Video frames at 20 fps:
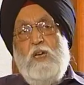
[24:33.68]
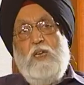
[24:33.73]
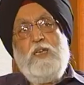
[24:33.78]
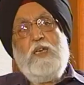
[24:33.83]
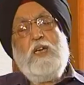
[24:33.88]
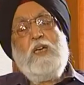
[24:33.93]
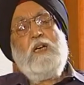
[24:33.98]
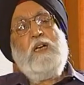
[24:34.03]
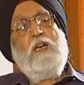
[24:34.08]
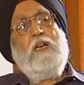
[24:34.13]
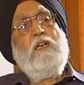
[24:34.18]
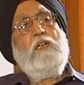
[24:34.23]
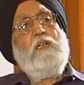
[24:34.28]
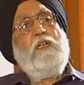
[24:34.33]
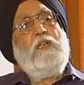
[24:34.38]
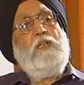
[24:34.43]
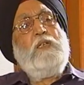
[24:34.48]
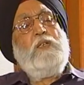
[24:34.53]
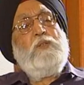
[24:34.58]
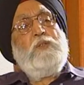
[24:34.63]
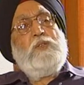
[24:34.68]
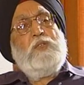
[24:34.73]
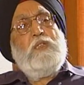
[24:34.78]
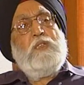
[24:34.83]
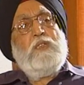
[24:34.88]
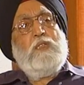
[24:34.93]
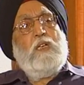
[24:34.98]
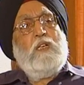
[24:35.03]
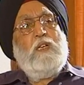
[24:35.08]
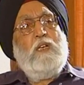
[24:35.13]
Yeah, you
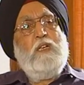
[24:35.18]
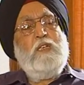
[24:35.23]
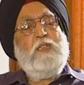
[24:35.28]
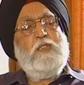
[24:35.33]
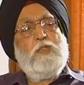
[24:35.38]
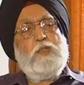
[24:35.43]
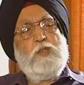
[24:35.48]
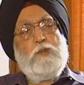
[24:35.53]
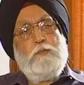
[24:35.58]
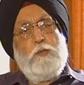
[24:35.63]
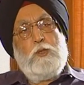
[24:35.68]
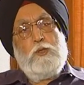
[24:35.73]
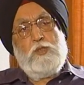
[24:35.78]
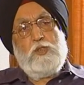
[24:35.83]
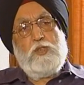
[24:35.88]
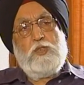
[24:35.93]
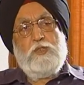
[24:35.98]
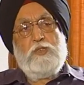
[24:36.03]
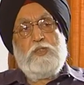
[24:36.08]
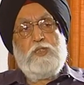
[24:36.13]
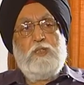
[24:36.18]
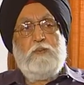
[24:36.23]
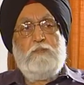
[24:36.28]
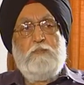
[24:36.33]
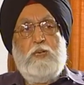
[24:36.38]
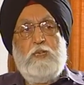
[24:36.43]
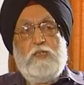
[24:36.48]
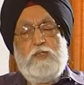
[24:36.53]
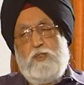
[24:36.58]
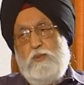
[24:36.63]
see, certainly the
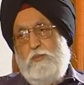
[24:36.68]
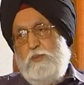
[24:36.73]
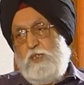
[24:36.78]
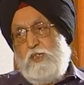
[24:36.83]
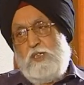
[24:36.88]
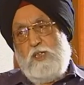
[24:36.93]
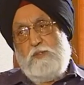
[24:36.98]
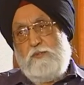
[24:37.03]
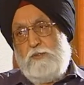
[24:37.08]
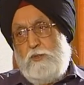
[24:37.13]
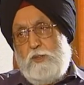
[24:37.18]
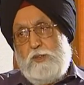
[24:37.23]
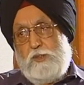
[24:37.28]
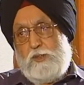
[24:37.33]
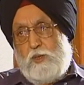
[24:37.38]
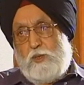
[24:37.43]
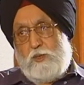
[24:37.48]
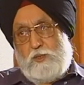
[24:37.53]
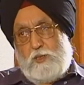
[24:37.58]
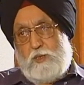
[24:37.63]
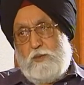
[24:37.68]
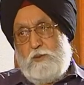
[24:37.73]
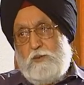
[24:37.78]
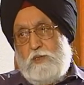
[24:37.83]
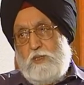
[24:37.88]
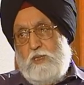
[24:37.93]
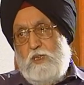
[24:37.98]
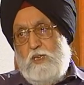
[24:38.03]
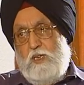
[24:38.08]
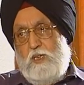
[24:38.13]
sponsorship has to be carefully thought
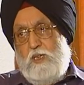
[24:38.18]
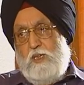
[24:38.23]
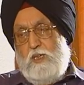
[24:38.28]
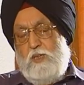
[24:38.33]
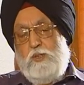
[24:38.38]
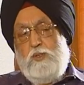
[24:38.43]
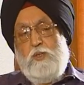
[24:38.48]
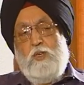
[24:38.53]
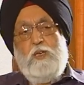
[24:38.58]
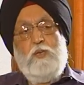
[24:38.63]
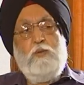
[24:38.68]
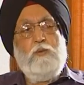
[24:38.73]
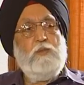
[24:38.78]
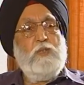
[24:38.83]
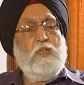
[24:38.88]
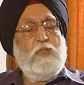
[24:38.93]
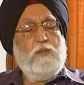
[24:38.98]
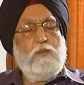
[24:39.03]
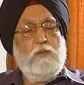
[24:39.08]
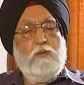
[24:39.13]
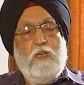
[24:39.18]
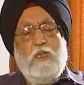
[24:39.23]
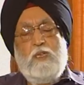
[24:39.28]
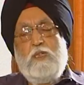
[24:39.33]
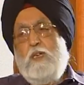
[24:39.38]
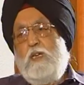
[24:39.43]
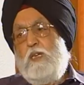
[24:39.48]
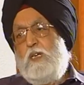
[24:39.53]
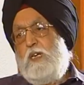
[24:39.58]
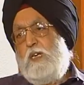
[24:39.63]
out. You are alluding to
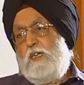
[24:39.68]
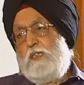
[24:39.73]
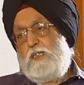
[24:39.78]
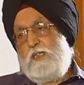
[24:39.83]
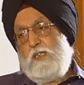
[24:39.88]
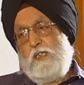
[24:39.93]
liquor and